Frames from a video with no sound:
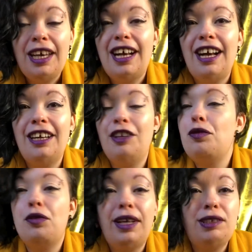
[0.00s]
And
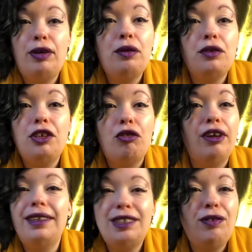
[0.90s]
that's why I wanted to
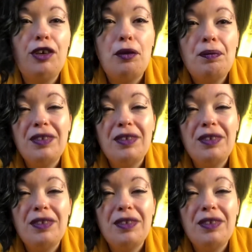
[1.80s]
create this video.